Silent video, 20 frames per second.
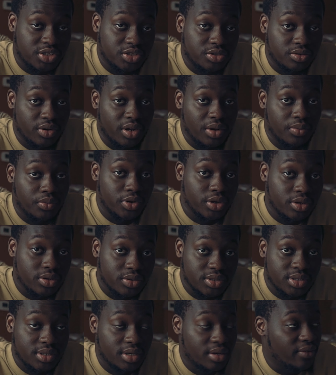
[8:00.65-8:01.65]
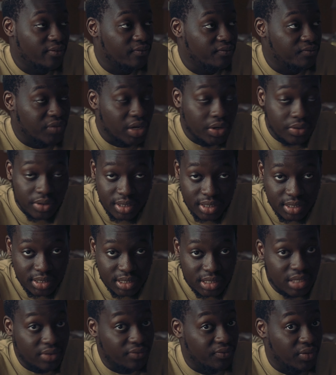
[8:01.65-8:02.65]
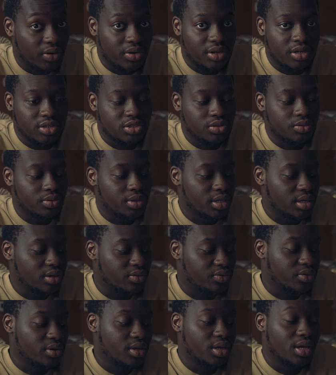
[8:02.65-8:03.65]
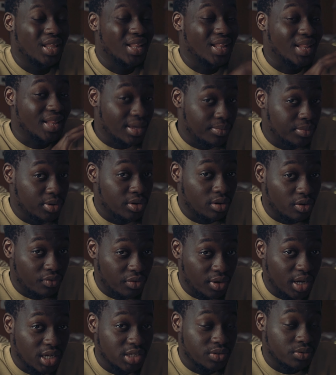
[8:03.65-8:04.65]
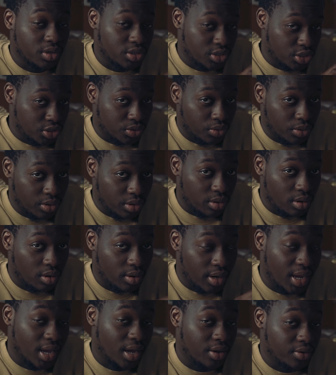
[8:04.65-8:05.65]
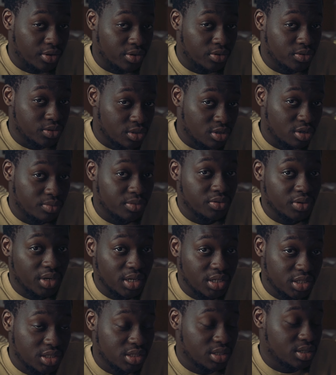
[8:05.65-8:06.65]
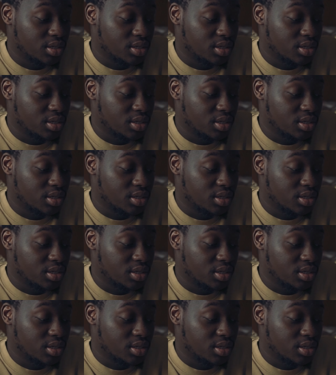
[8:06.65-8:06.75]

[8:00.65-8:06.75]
Instagram Reels. Very easy, very intuitive. Let me know if you guys want a tutorial on how to use Adobe Rush.